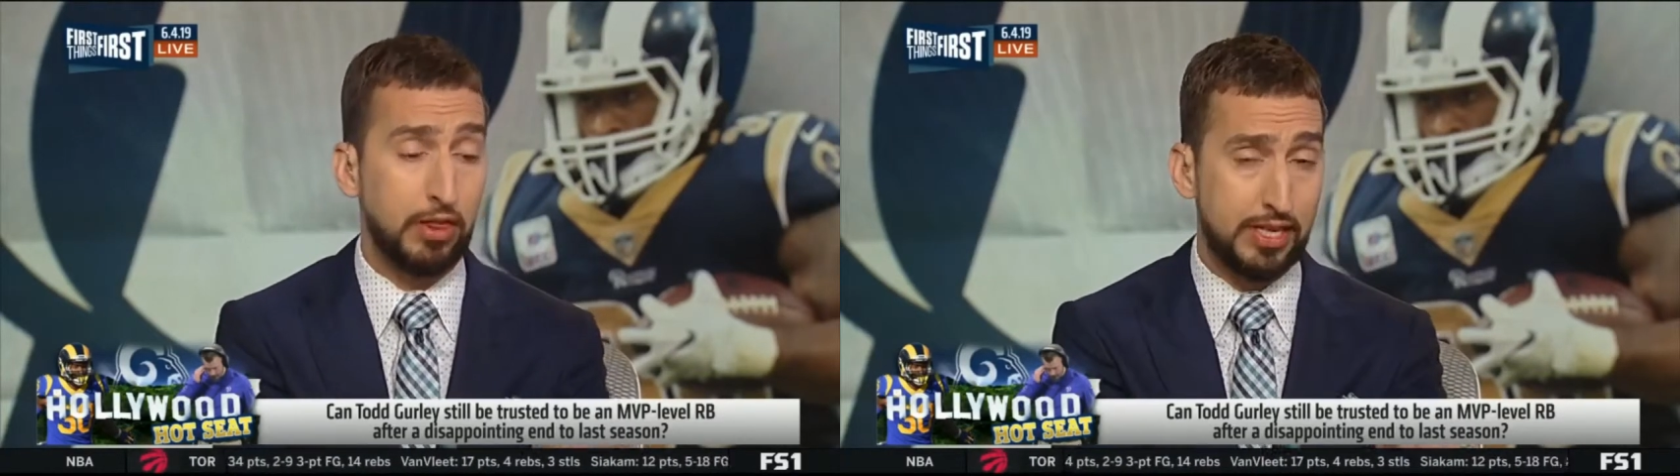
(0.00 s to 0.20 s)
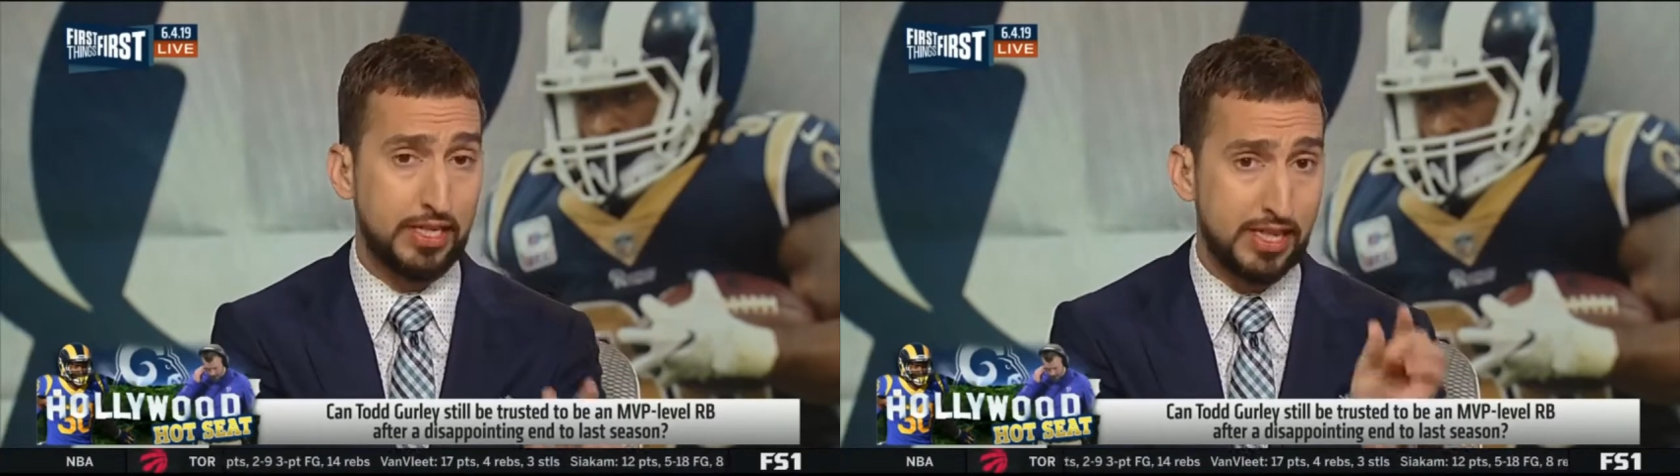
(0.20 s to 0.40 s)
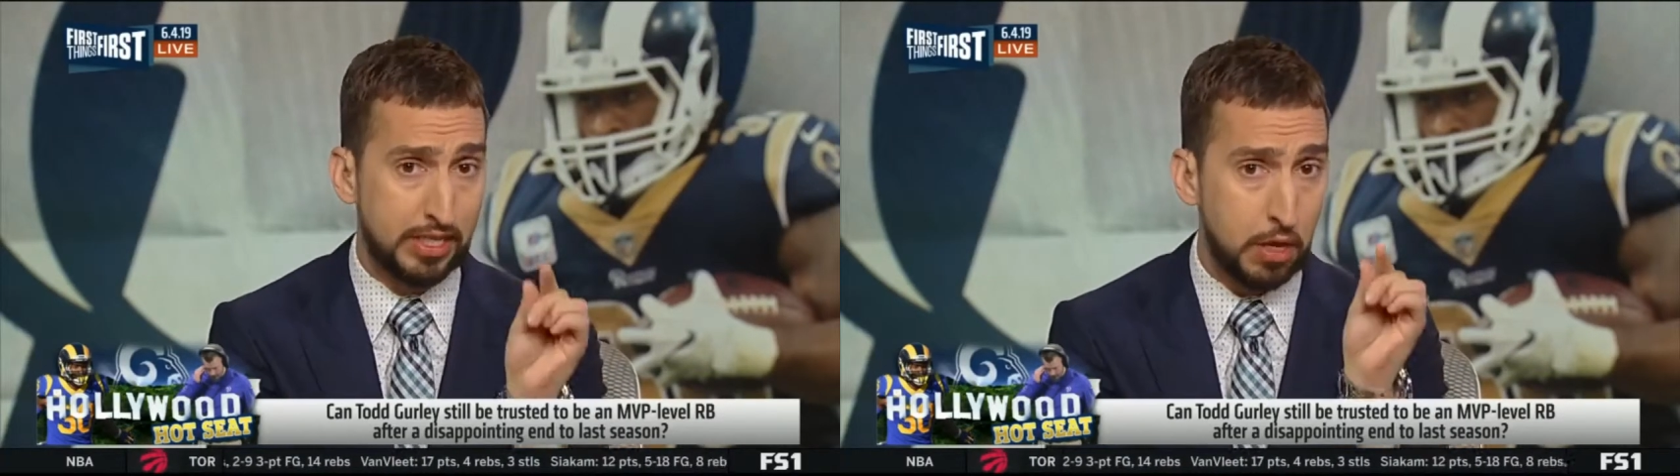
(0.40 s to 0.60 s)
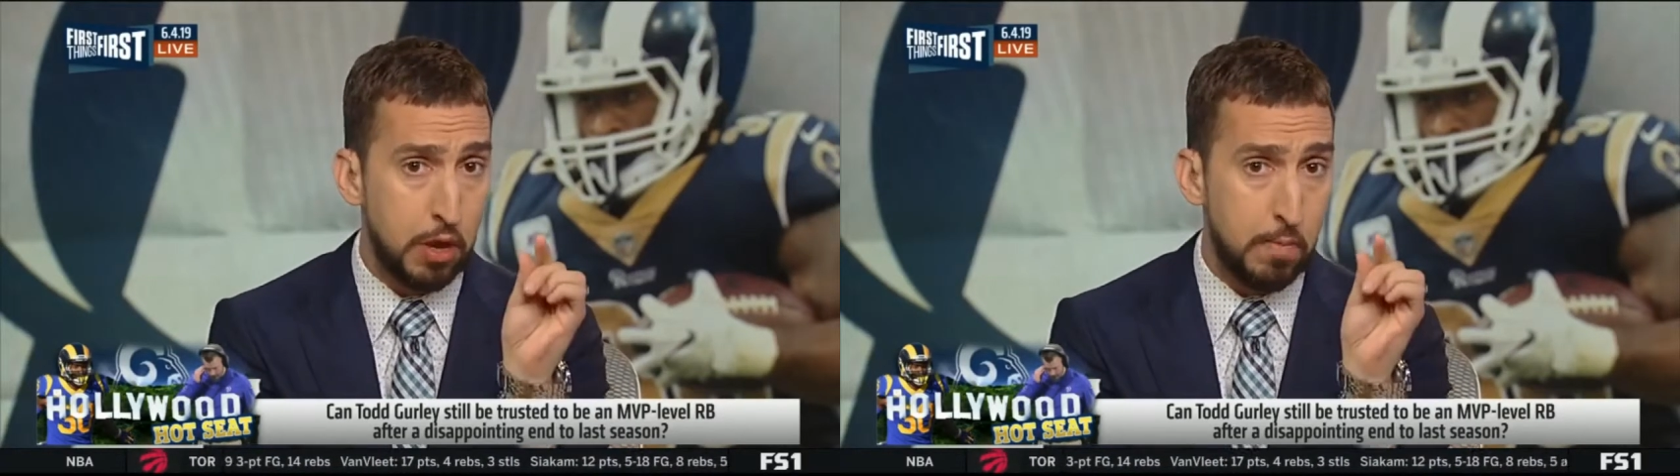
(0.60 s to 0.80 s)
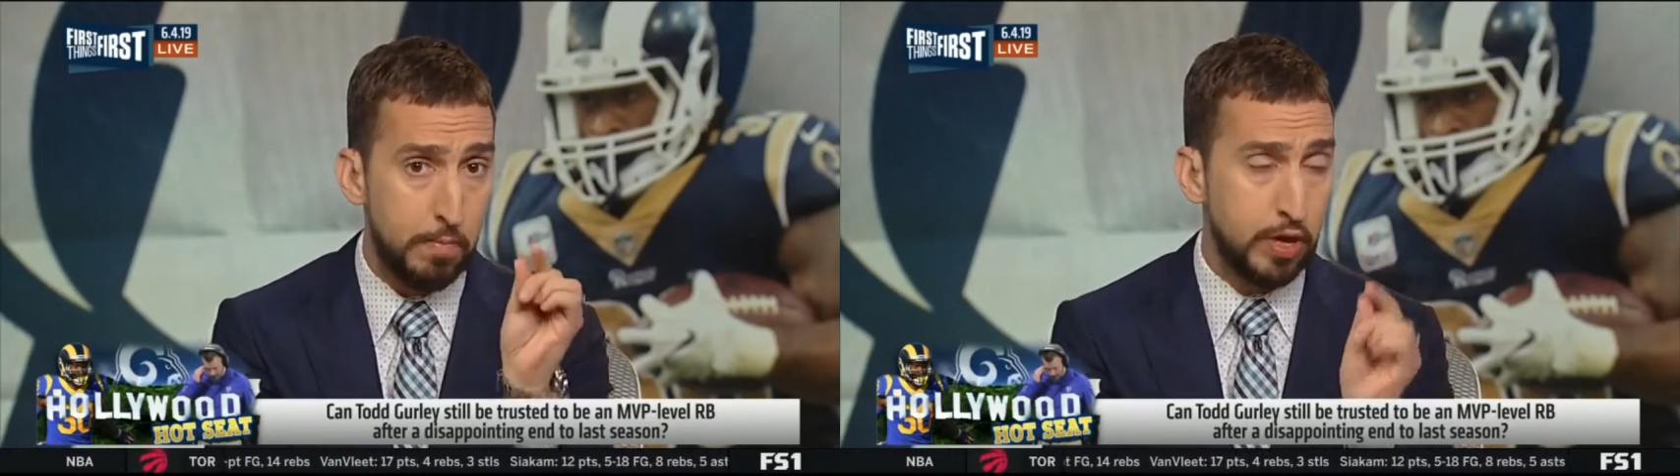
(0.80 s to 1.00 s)
at least in this
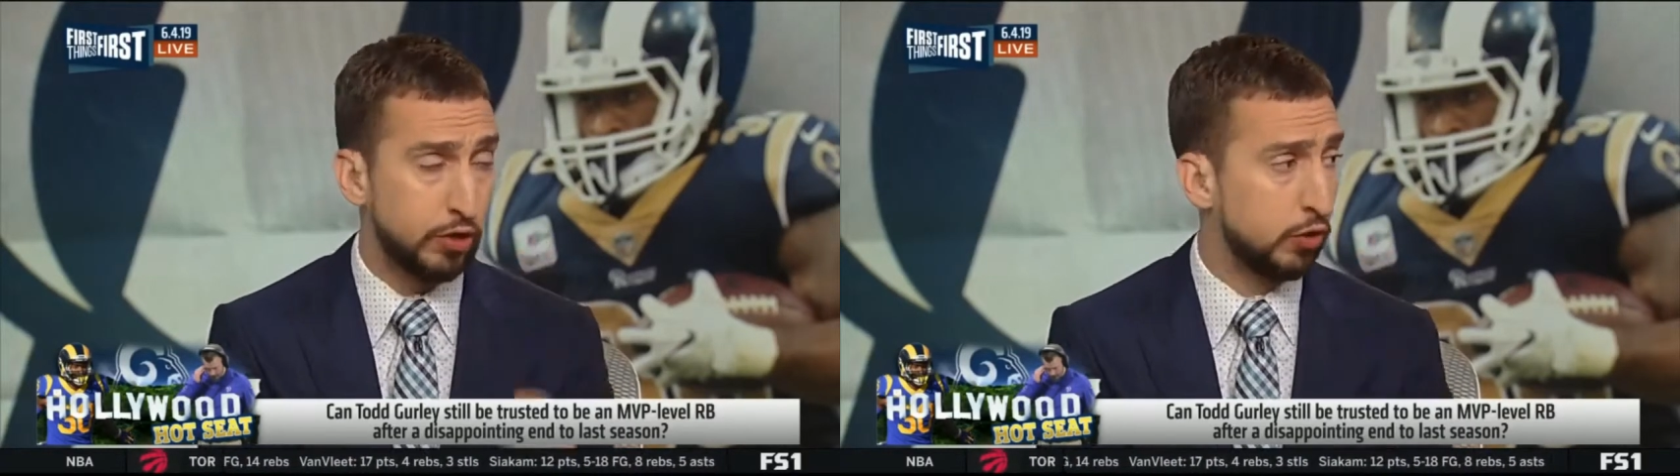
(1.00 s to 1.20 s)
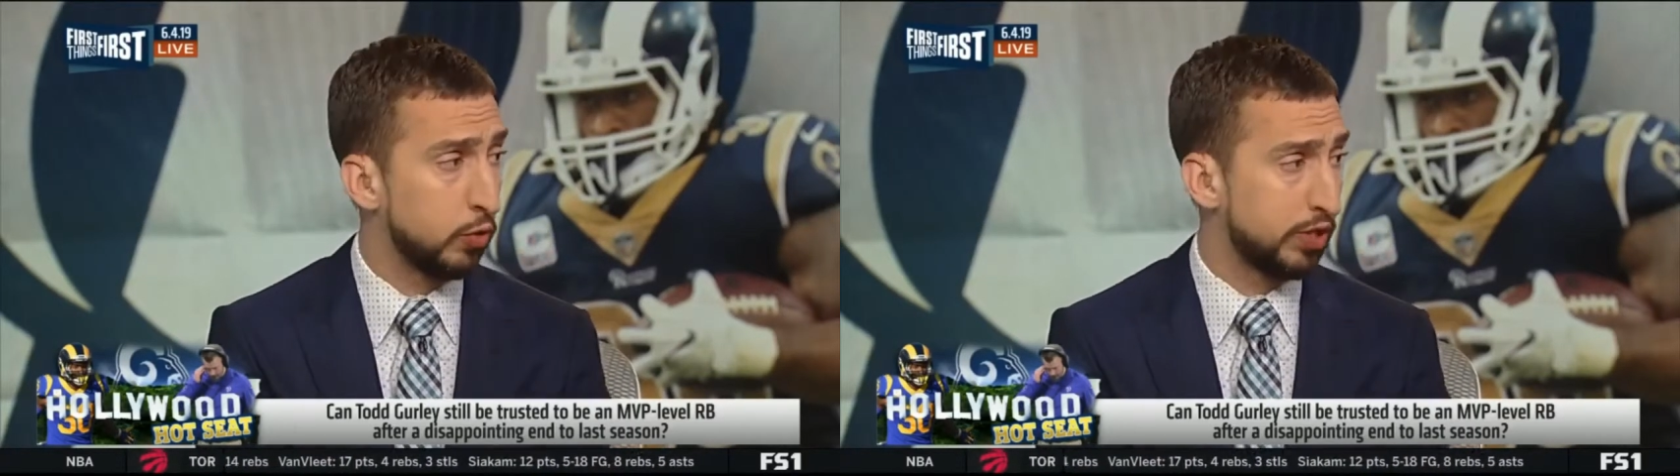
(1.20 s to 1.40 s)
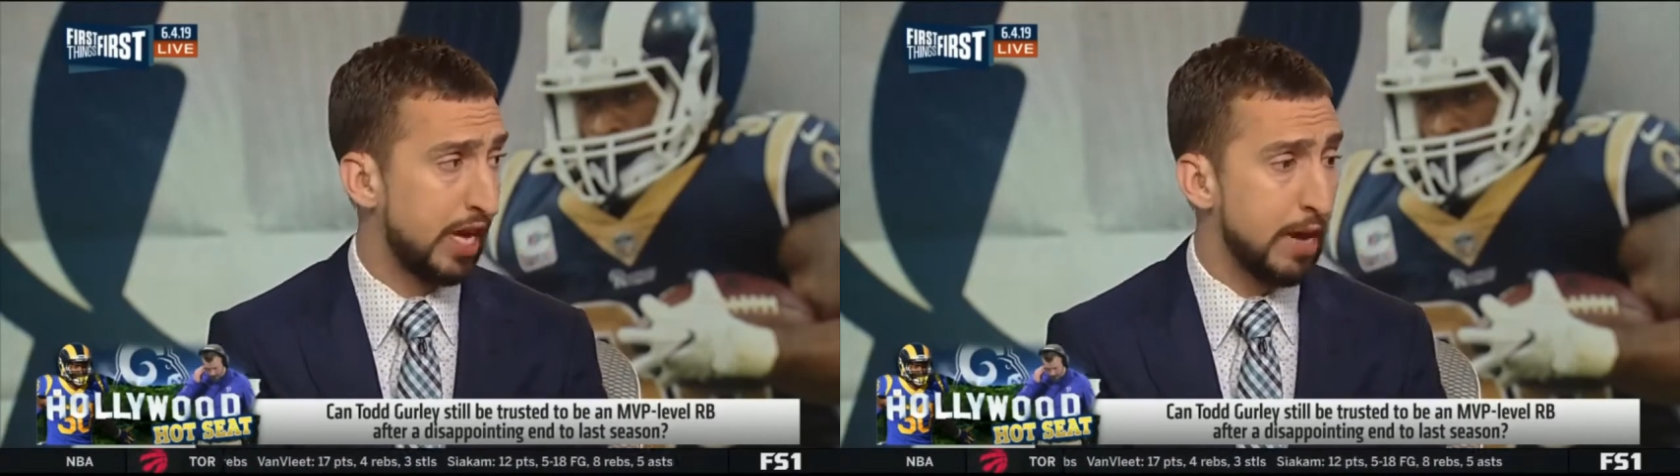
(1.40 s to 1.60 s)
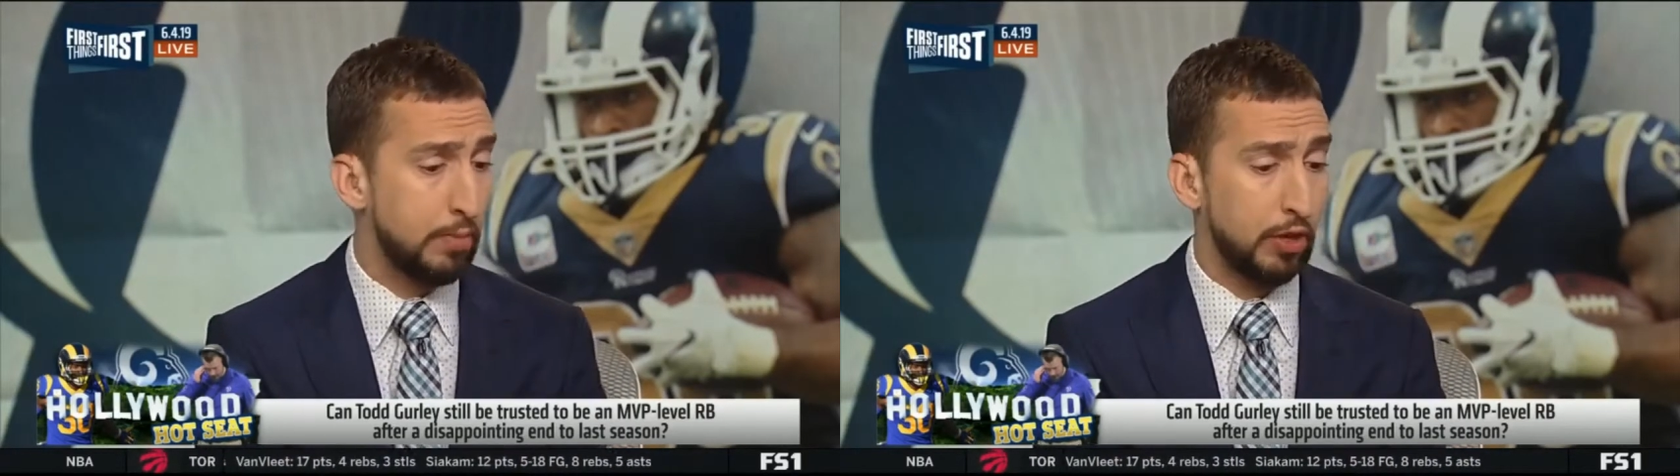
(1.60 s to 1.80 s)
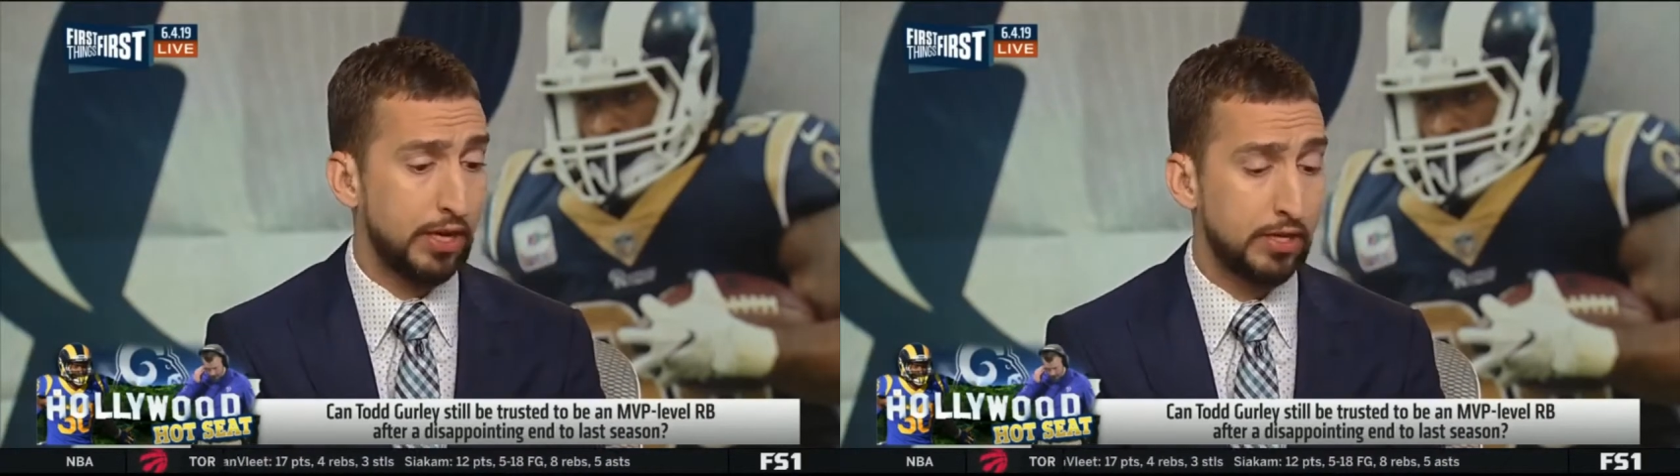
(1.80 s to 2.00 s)
minuscule
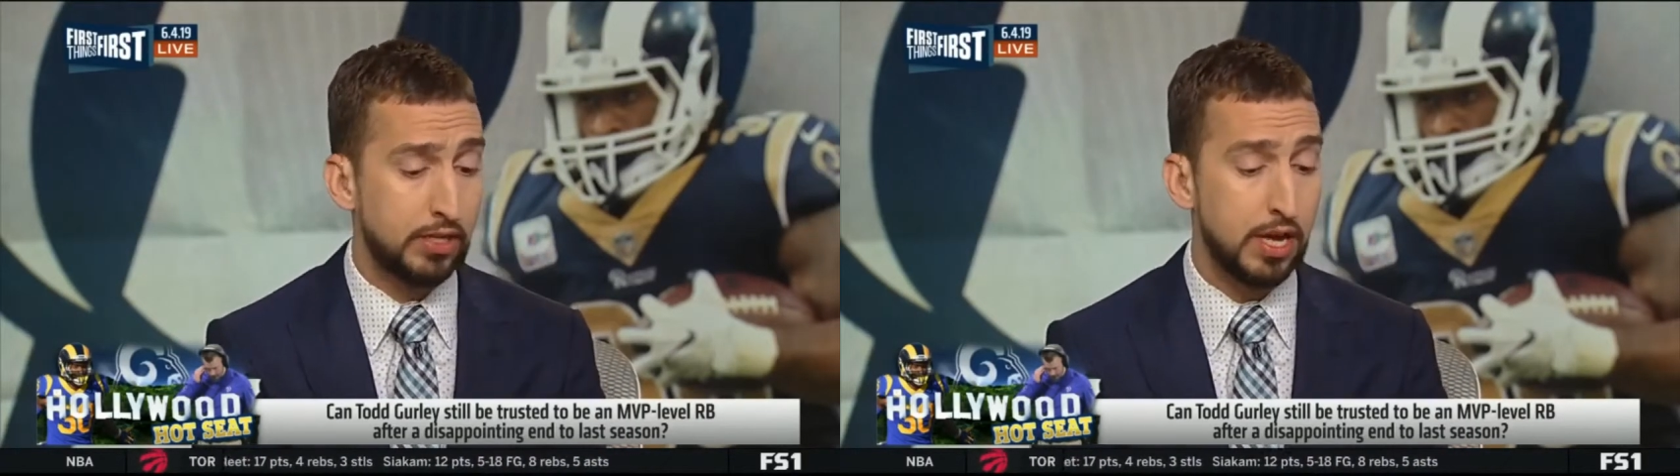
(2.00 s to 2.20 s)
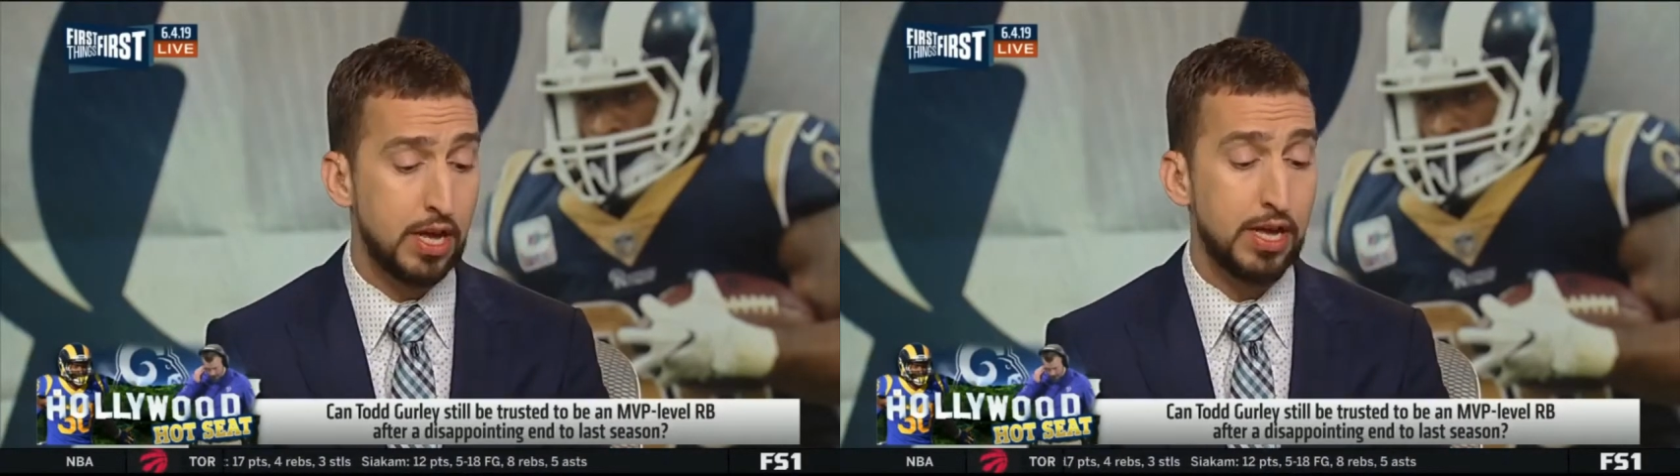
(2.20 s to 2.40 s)
sample, is